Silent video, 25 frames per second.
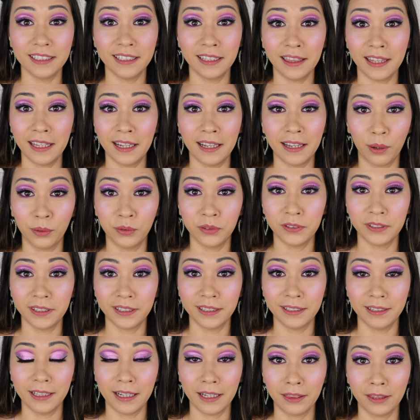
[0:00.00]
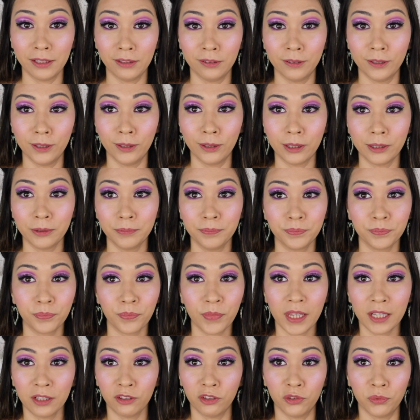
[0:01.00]
didn't think I was gonna like this look,
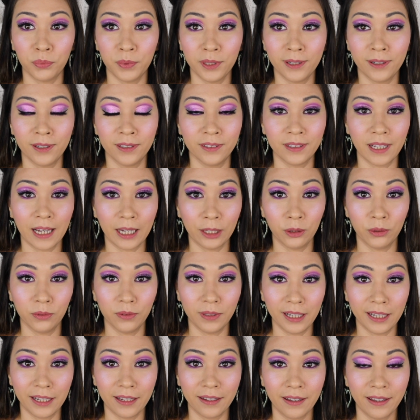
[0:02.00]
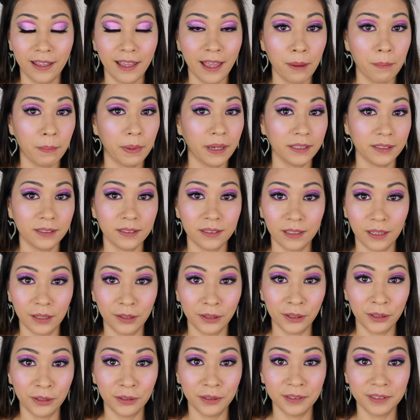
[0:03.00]
just because I don't like
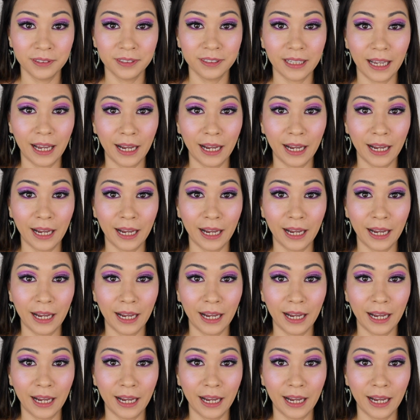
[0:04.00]
pastels.